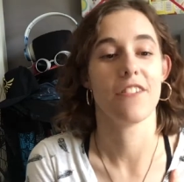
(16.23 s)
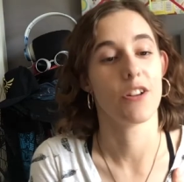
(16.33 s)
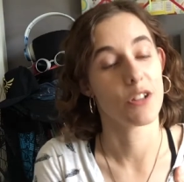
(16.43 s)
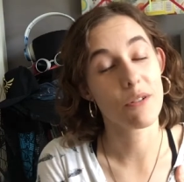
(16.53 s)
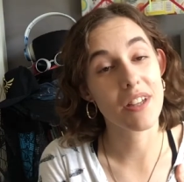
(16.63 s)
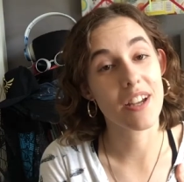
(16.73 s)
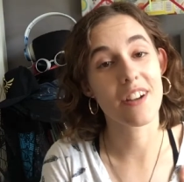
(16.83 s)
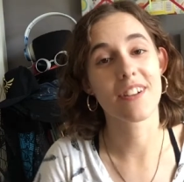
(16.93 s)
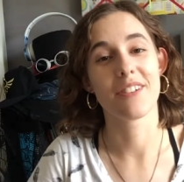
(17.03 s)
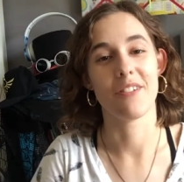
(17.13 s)
If you're new
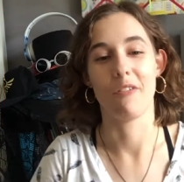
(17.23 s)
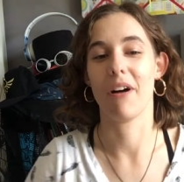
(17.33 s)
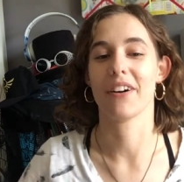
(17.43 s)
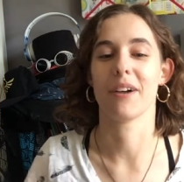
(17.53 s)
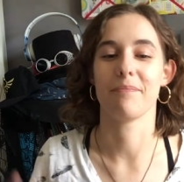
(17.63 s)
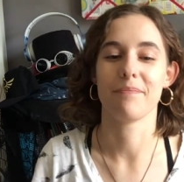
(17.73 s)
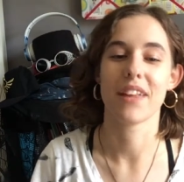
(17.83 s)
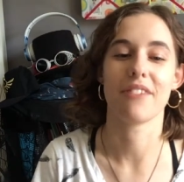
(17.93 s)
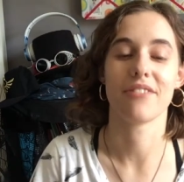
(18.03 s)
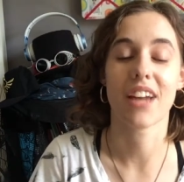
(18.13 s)
here, welcome.
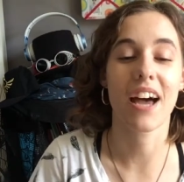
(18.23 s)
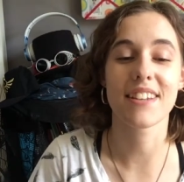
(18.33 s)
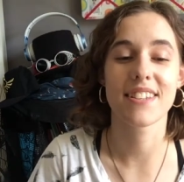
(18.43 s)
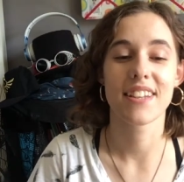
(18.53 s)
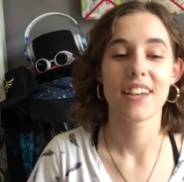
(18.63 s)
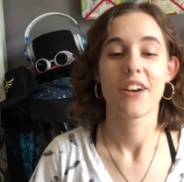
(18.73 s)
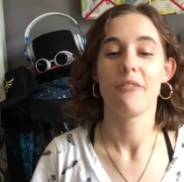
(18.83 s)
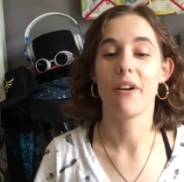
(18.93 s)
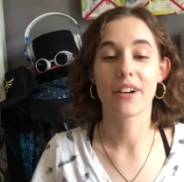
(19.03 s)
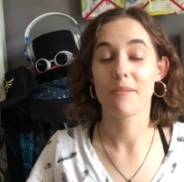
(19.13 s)
If not,
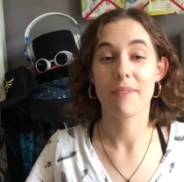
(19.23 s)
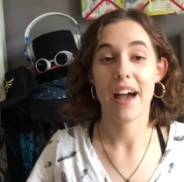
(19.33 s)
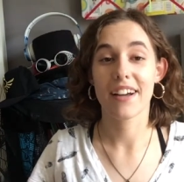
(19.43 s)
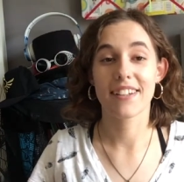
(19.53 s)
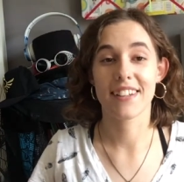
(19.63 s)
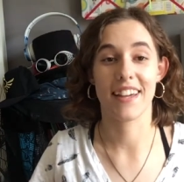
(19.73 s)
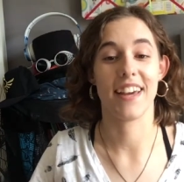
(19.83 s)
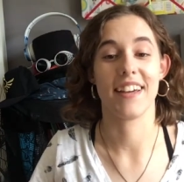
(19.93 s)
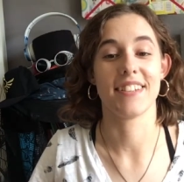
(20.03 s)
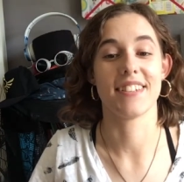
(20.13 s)
welcome back
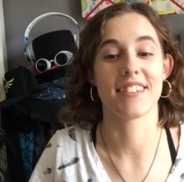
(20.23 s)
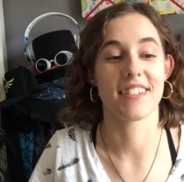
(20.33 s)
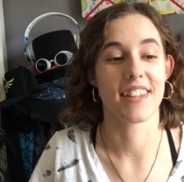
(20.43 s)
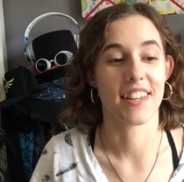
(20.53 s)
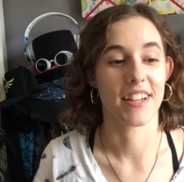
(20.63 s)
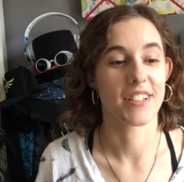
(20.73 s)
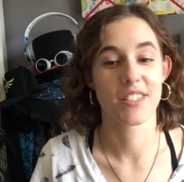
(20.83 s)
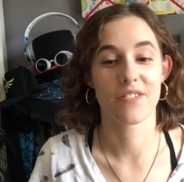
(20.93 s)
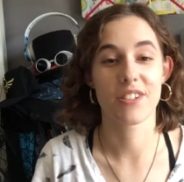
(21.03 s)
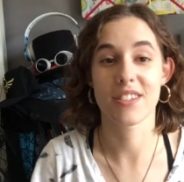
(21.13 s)
and thanks
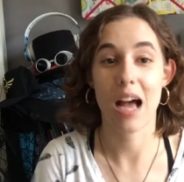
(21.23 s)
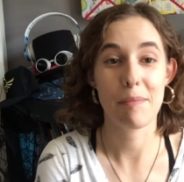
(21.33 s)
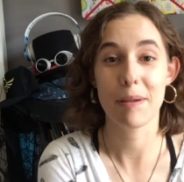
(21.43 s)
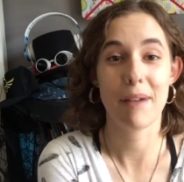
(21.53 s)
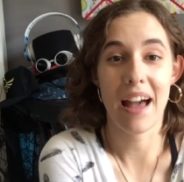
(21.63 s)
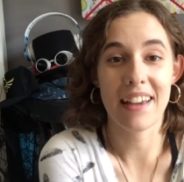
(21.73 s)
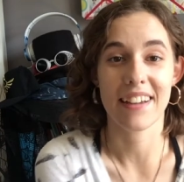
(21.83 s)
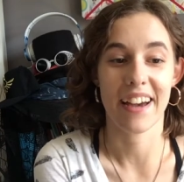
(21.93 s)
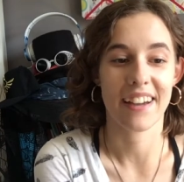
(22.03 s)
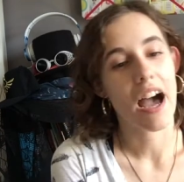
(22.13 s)
for stopping by
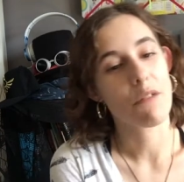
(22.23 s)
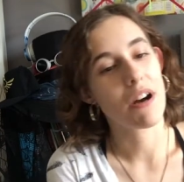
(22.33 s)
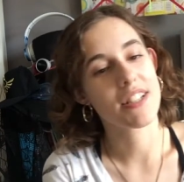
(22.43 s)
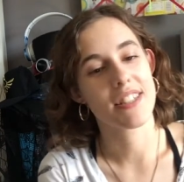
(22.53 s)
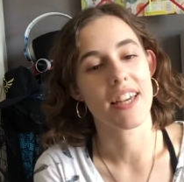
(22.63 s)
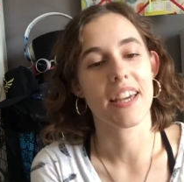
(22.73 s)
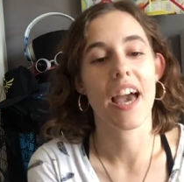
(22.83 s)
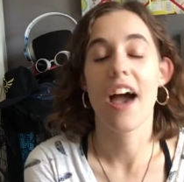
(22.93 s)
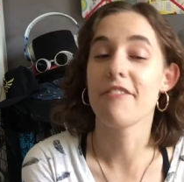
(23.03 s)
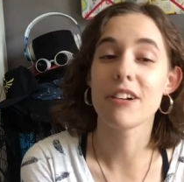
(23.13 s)
again. I want to thank
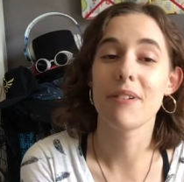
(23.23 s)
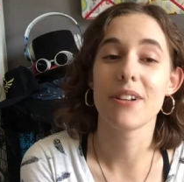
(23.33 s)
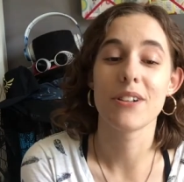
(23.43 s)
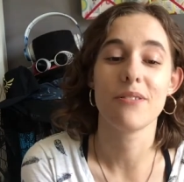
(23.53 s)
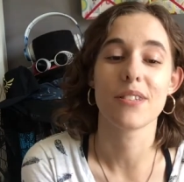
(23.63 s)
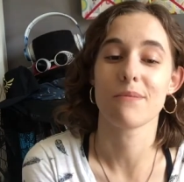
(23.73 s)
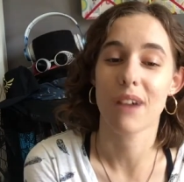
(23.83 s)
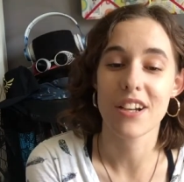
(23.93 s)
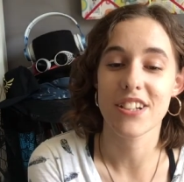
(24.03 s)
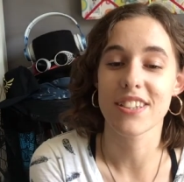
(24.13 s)
everyone who is
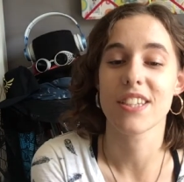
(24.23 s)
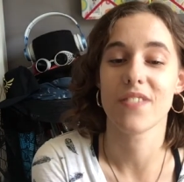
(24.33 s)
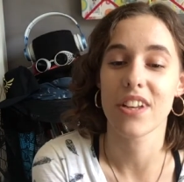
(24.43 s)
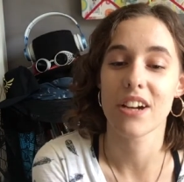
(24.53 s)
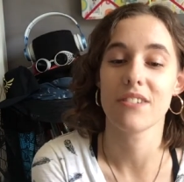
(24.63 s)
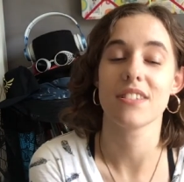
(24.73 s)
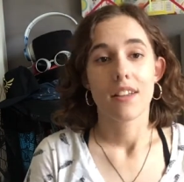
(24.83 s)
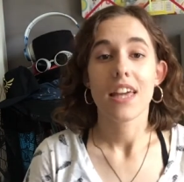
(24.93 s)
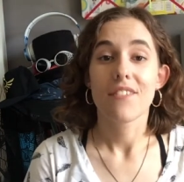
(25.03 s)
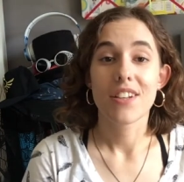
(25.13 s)
watching these videos,
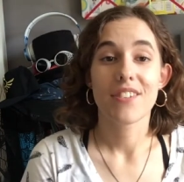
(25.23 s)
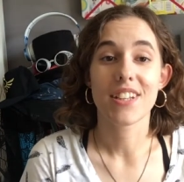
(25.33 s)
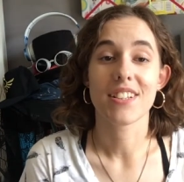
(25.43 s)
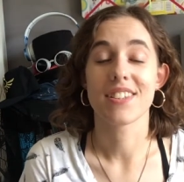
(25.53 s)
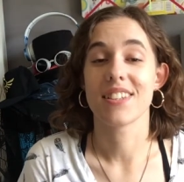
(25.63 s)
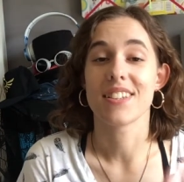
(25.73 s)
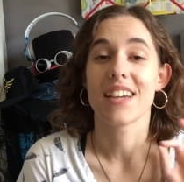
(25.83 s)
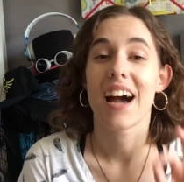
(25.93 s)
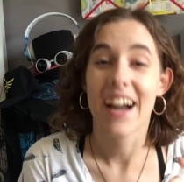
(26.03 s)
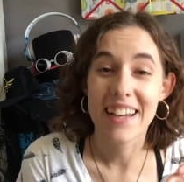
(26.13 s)
even if it is the
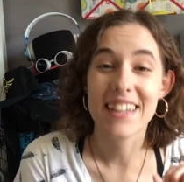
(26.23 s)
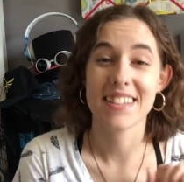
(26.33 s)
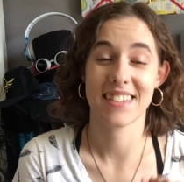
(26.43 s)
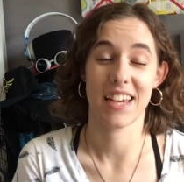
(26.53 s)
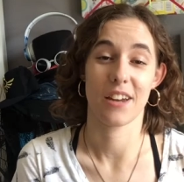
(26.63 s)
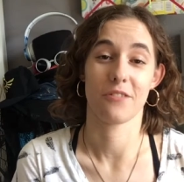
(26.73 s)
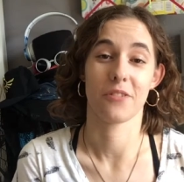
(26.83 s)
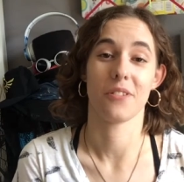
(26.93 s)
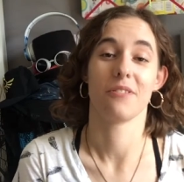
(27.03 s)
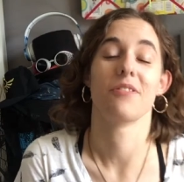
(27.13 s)
tiniest
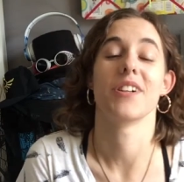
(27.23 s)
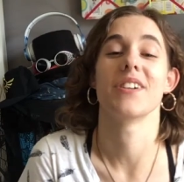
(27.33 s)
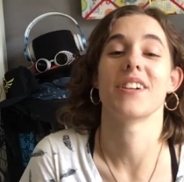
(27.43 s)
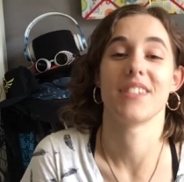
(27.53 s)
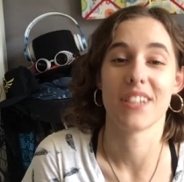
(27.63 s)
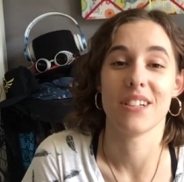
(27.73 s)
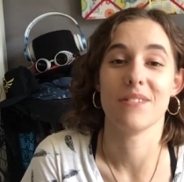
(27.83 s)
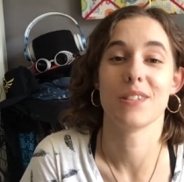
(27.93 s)
handful, for your continued